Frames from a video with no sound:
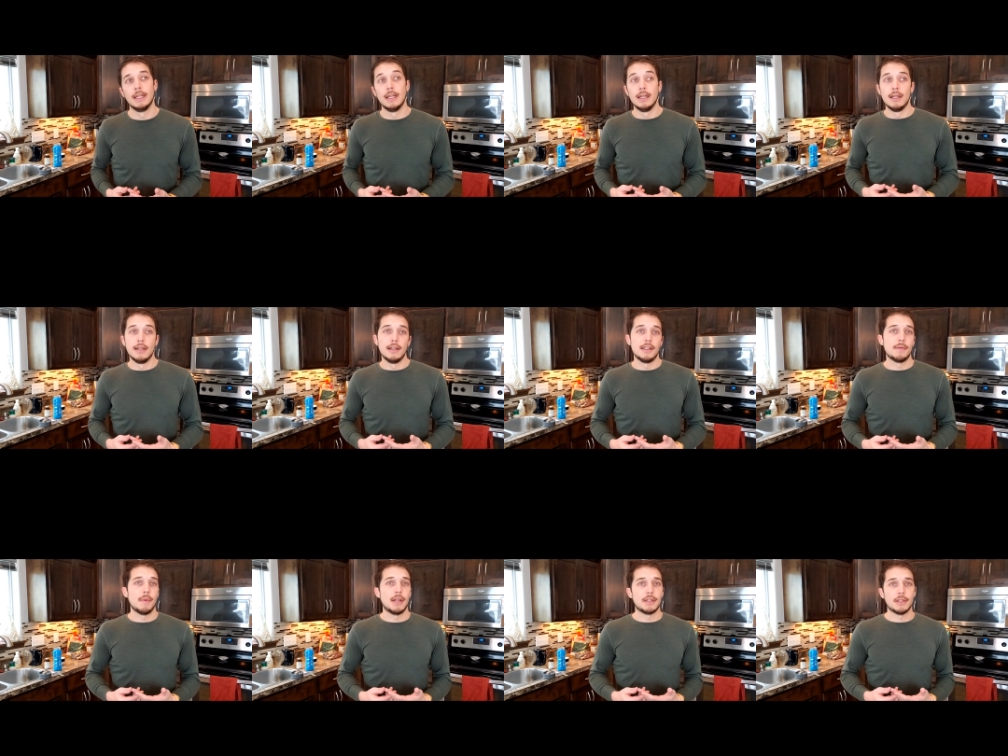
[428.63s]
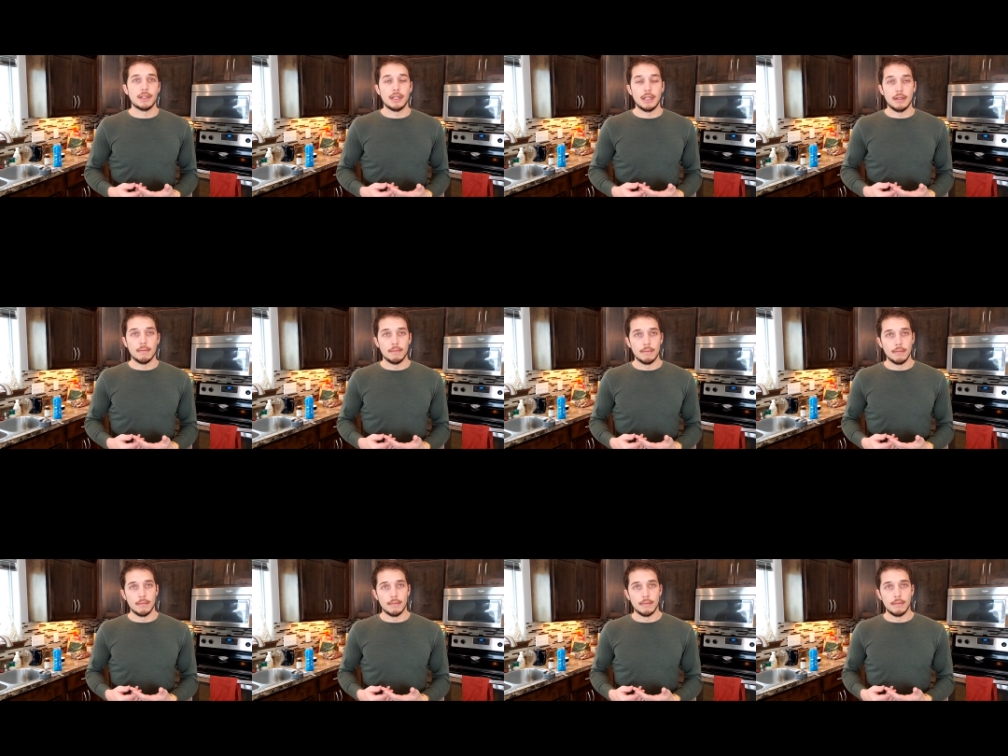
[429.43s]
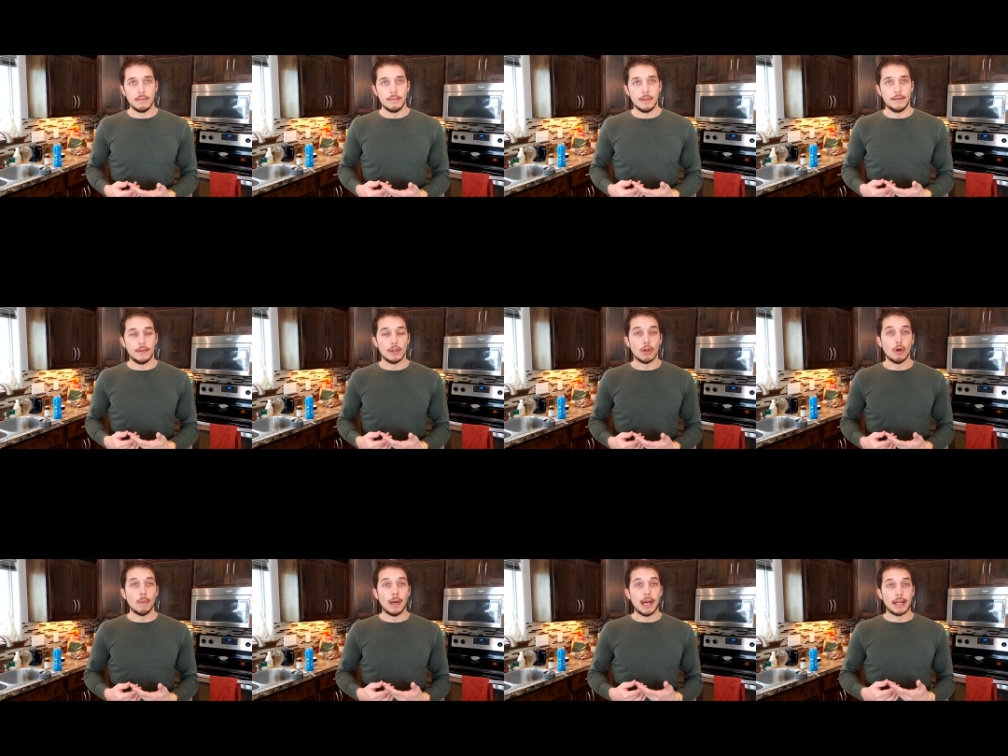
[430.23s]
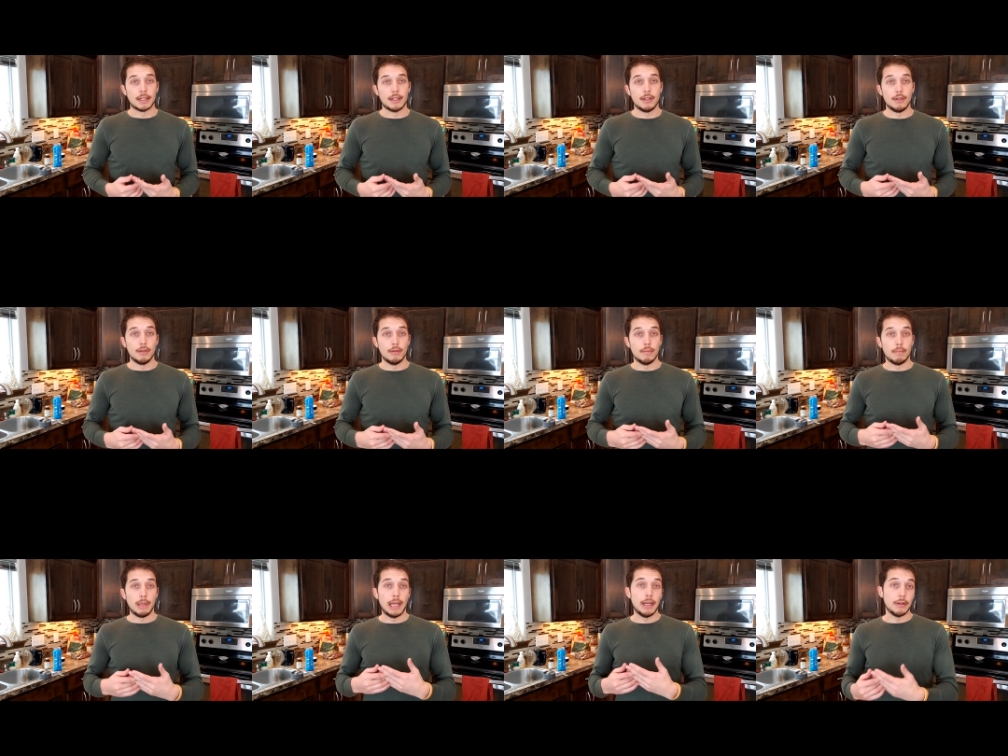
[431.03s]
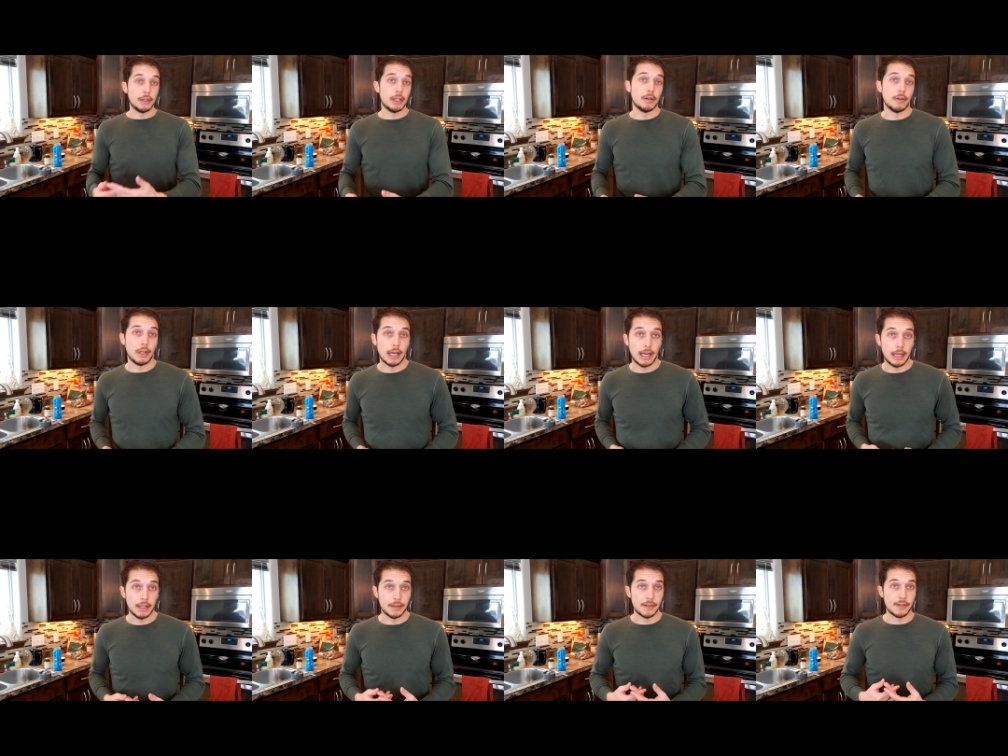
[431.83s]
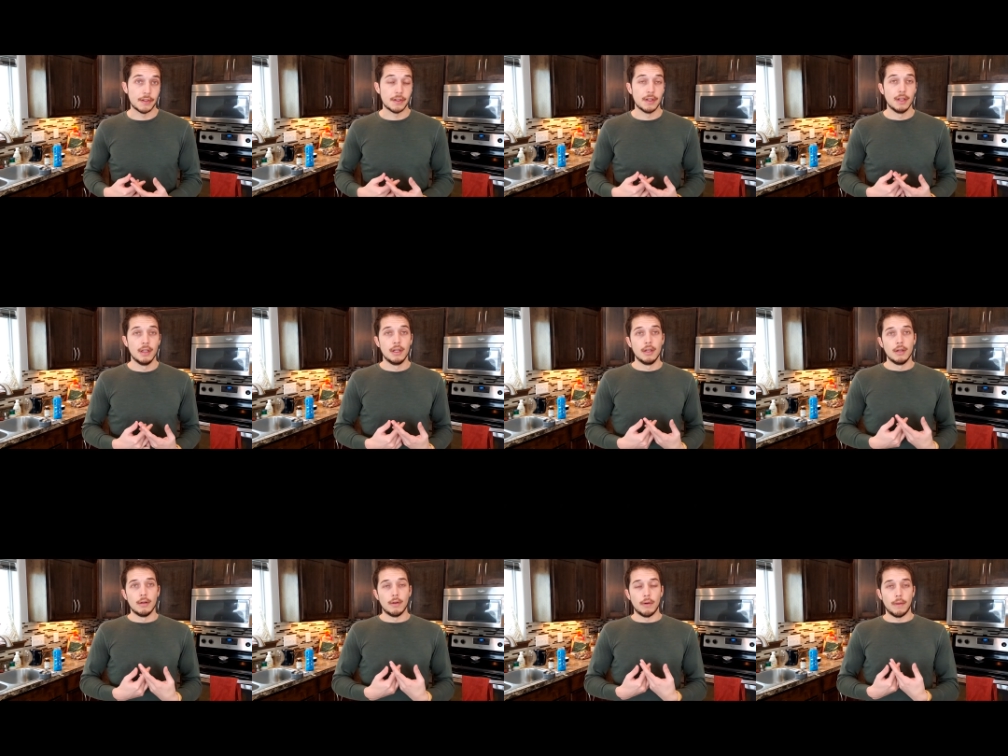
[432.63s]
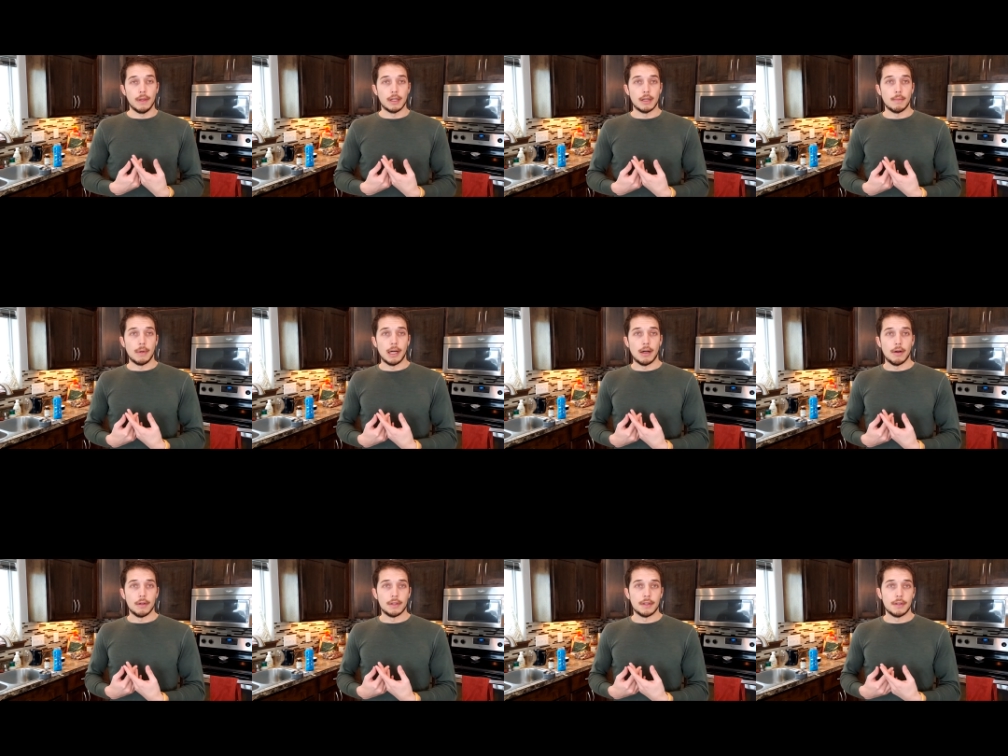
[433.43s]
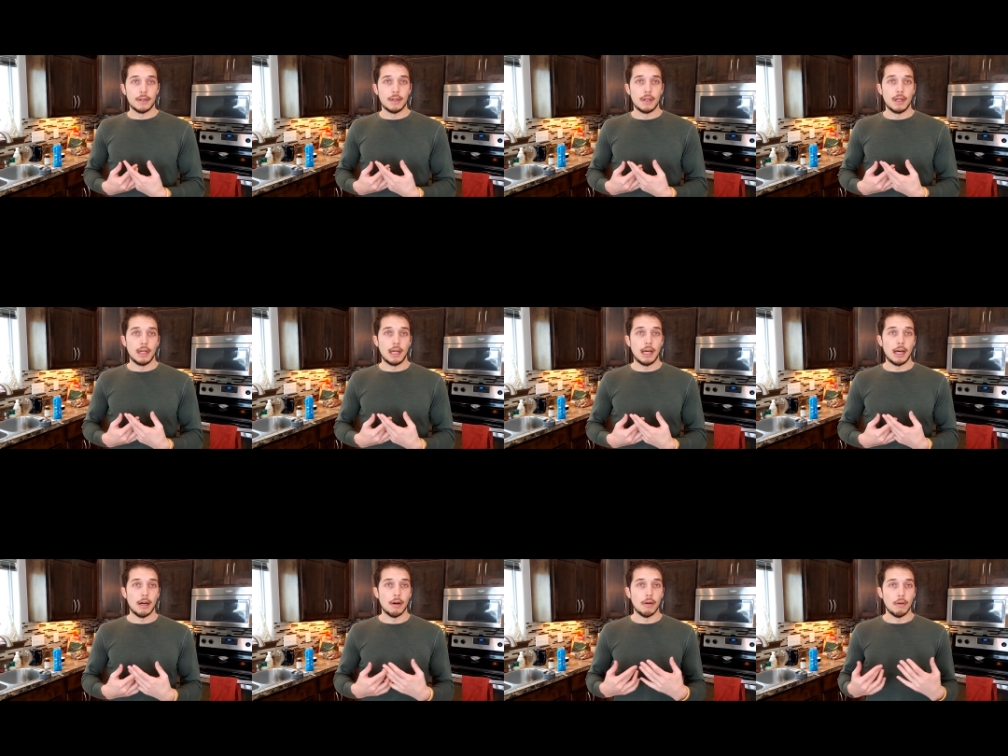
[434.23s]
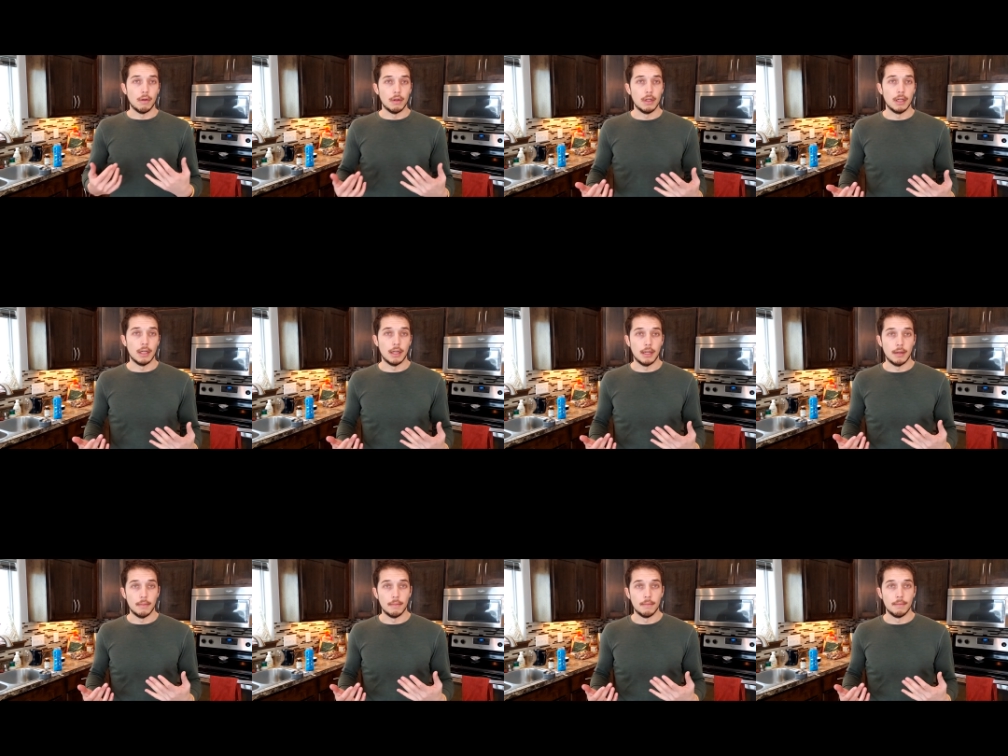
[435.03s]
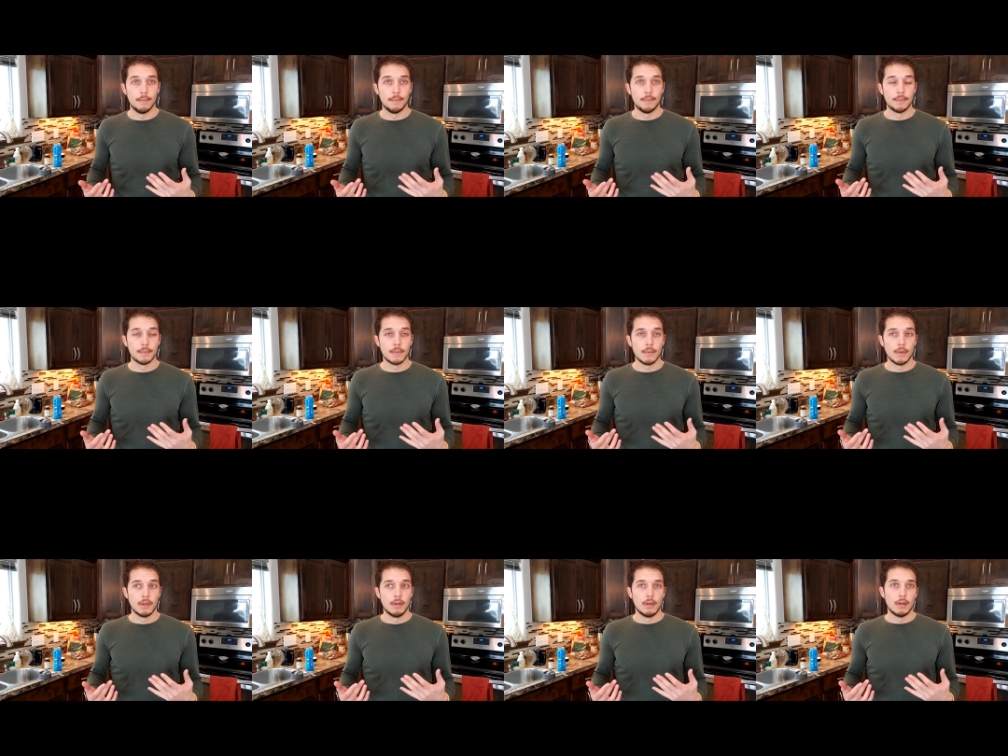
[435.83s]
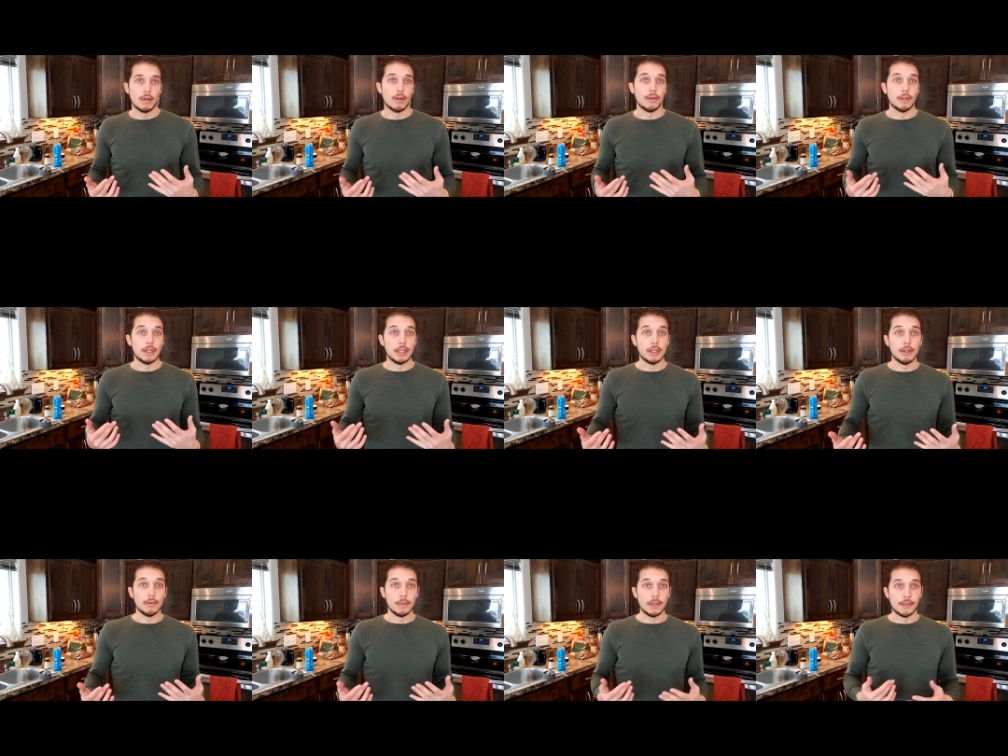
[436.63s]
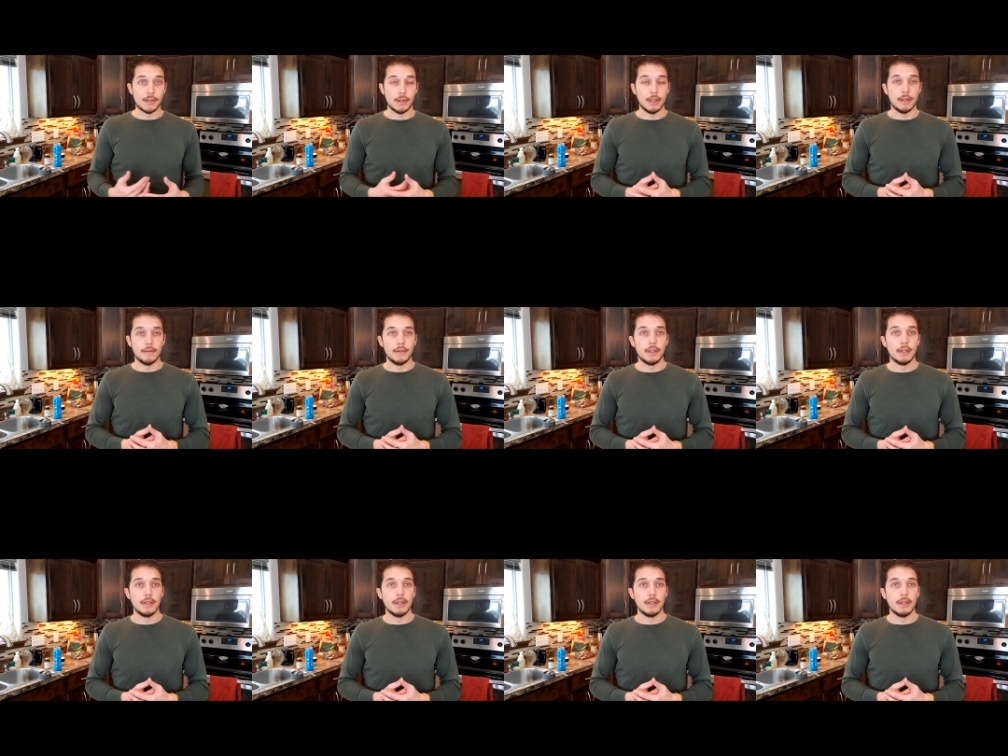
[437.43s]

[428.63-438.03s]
Especially if you go back to paleo diets, or think about how early humans lived.